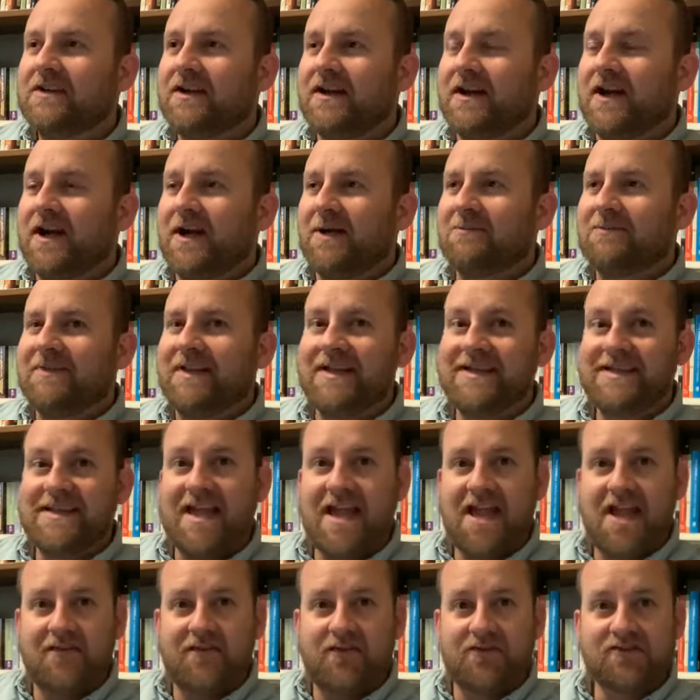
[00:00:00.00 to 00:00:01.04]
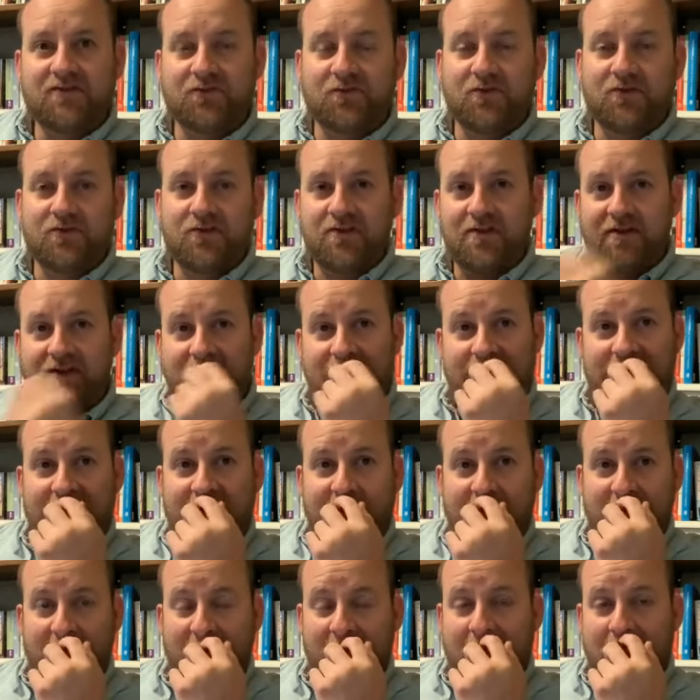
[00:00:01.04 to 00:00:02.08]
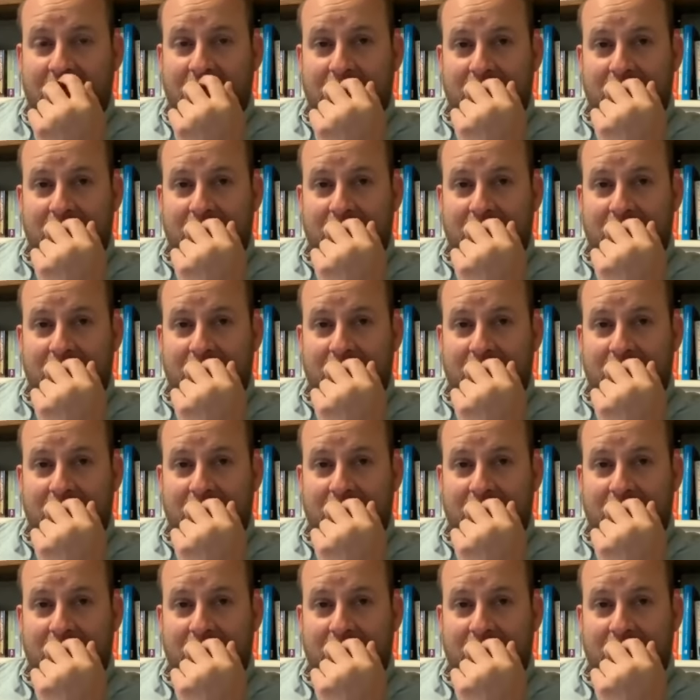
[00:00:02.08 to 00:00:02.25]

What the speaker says: like Canva is a really good example.